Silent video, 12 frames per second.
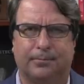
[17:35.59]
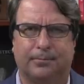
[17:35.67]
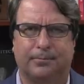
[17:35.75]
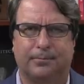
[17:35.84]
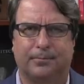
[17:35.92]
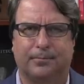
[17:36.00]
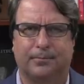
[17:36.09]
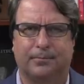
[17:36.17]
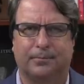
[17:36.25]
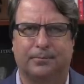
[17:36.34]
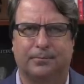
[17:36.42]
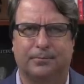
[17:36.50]

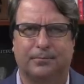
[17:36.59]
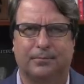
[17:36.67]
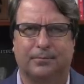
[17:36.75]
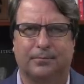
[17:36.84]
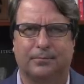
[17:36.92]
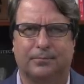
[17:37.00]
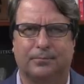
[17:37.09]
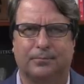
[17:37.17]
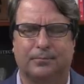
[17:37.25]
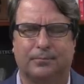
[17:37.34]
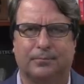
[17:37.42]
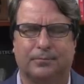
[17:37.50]

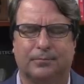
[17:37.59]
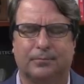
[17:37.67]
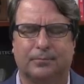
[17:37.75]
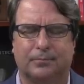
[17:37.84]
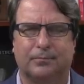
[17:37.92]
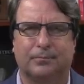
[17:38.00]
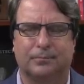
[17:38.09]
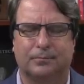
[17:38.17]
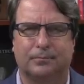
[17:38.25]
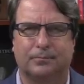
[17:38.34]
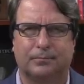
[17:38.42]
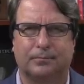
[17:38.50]

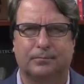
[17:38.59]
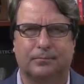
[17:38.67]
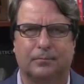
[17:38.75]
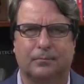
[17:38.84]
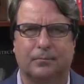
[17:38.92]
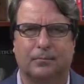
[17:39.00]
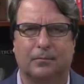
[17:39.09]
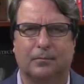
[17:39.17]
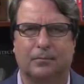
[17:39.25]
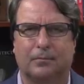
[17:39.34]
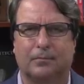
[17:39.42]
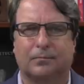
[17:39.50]

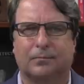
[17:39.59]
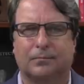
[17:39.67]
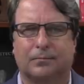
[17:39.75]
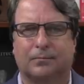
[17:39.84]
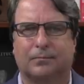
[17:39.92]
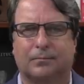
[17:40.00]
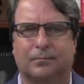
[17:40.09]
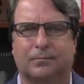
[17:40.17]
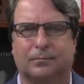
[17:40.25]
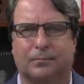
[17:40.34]
(not speaking)